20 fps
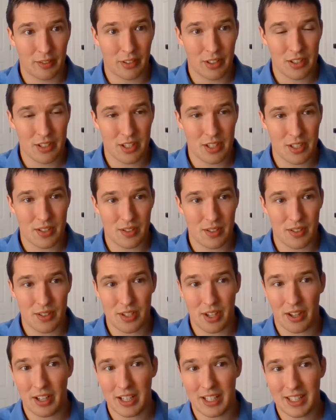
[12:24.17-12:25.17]
For instance,
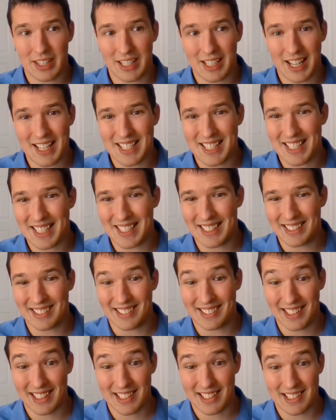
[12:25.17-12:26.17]
starting in the
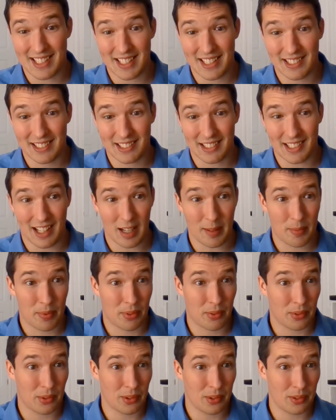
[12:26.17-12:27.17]
1960s up
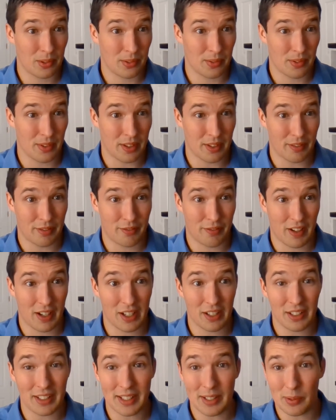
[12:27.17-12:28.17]
through the
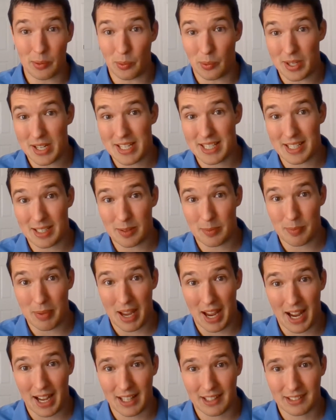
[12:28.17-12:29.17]
fairly recent
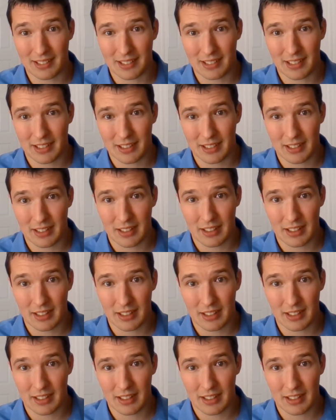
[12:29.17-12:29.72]
past,